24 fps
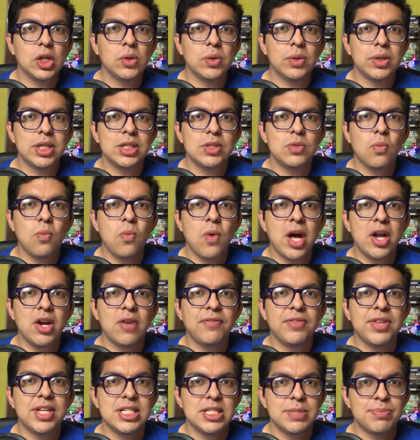included one
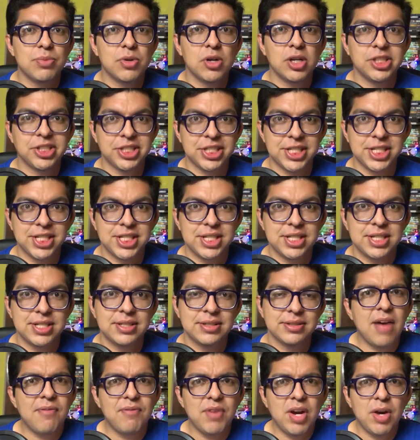of these brushes.
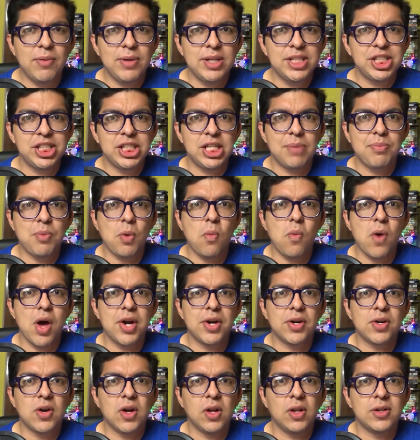A very cheap
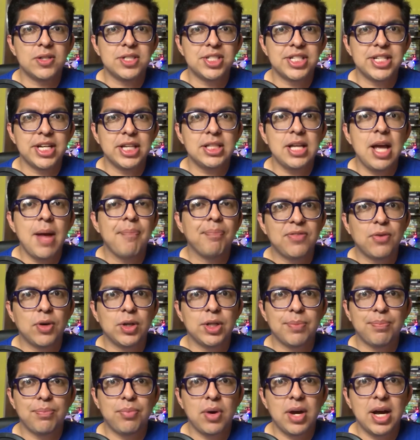watercolor set, but for
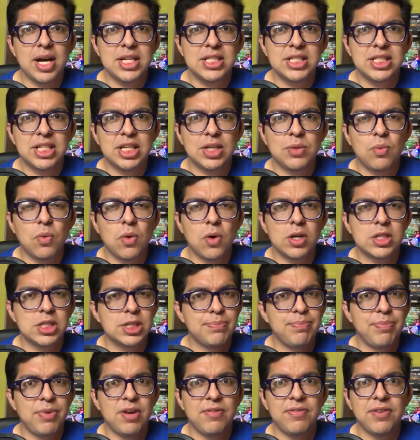the price it
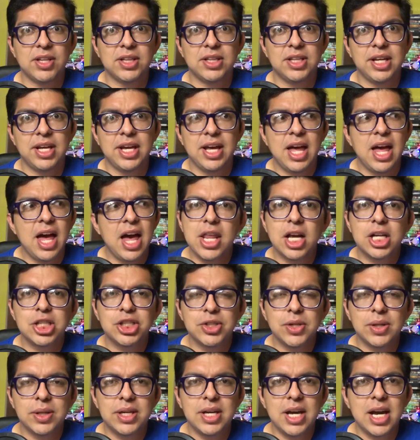works perfectly, and
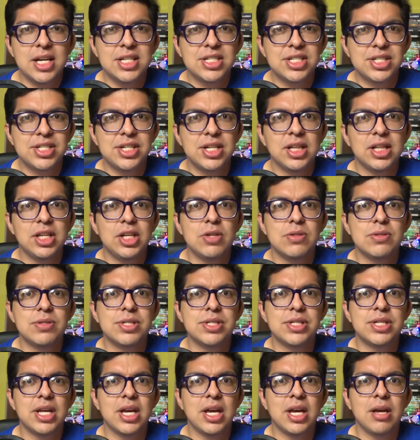actually I still use
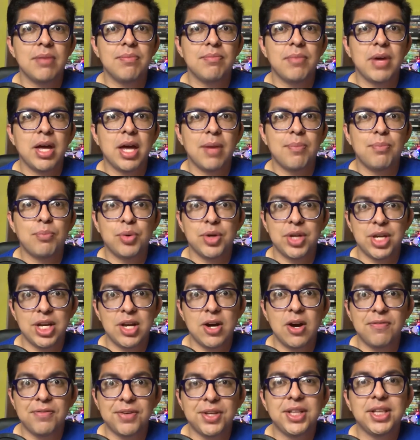them pretty
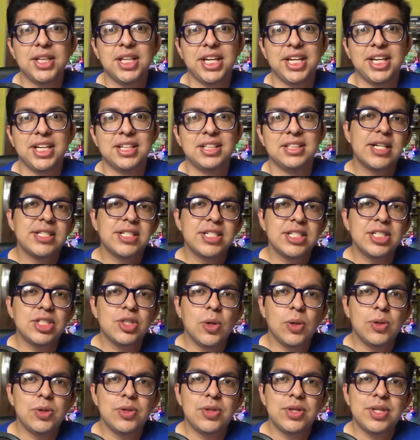oftenly. And as I
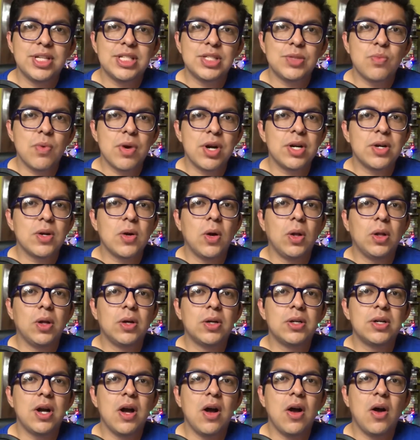told you, this
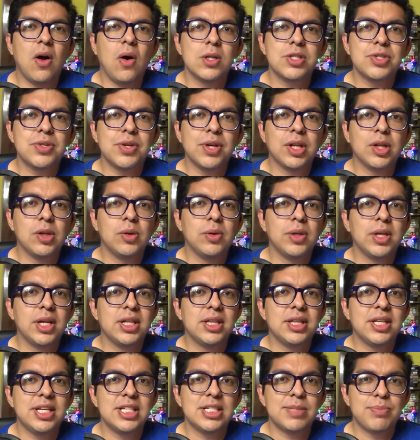watercolor also
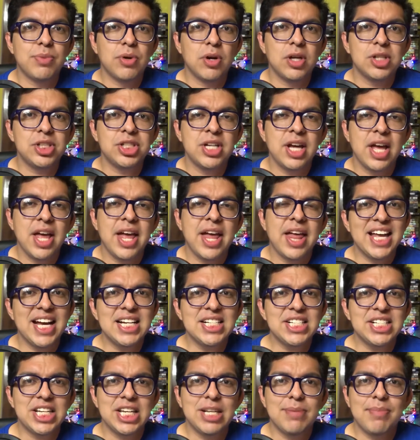included this brush
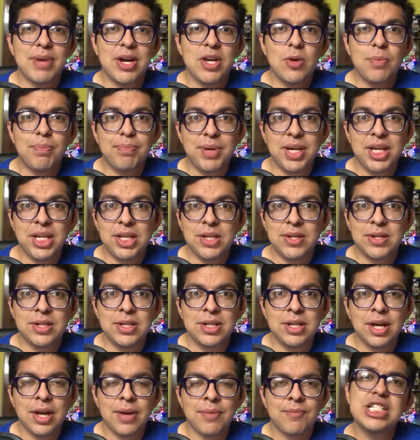that, in my
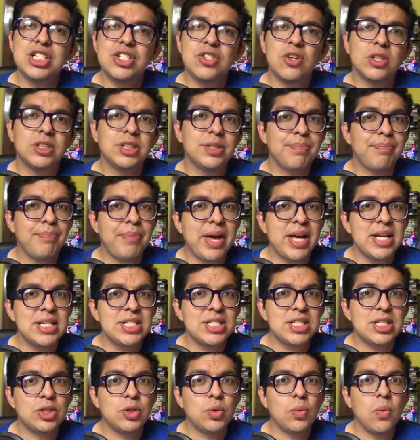opinion, is not the
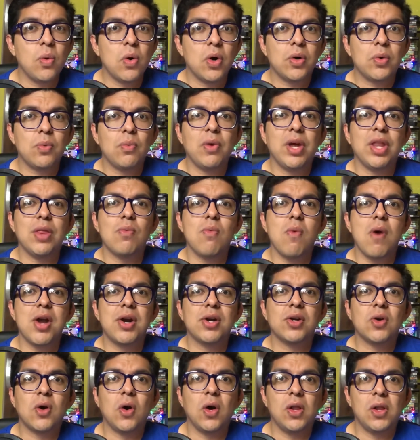best to work with
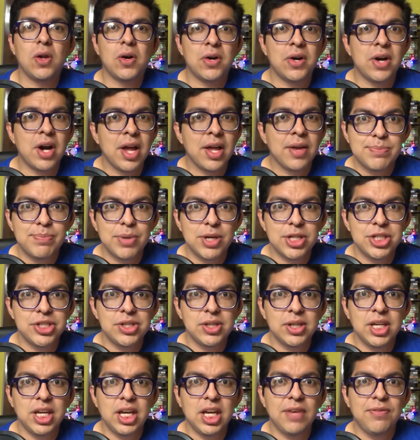watercolor,
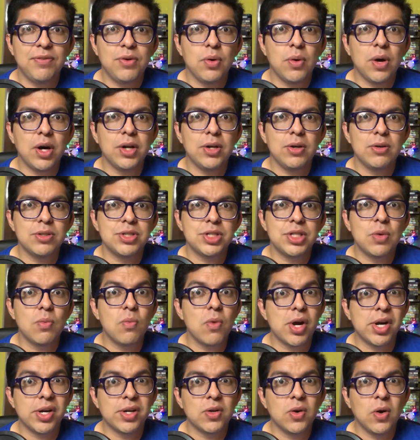especially if you are using
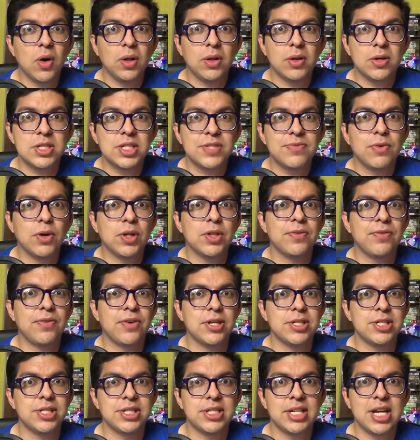watercolors for the
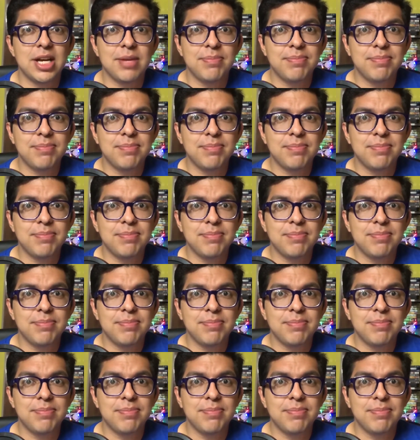first